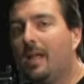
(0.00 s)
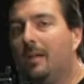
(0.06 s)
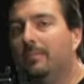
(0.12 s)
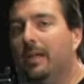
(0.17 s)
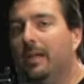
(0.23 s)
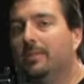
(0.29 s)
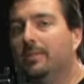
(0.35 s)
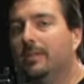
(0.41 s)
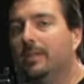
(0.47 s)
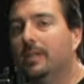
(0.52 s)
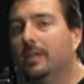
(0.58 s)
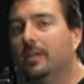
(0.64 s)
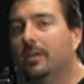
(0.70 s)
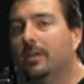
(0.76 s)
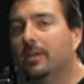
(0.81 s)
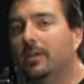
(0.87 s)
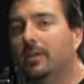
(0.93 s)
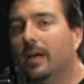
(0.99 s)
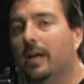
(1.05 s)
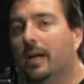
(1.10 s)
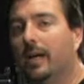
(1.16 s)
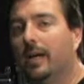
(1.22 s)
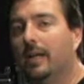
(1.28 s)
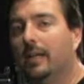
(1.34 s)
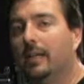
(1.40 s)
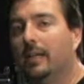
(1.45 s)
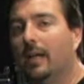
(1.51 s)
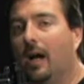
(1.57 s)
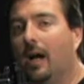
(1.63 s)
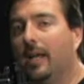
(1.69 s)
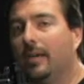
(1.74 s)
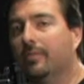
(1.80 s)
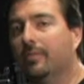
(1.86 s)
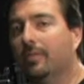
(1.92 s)
Basically, though,
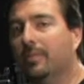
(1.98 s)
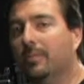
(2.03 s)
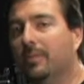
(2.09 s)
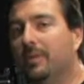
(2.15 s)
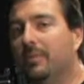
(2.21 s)
all that stuff can be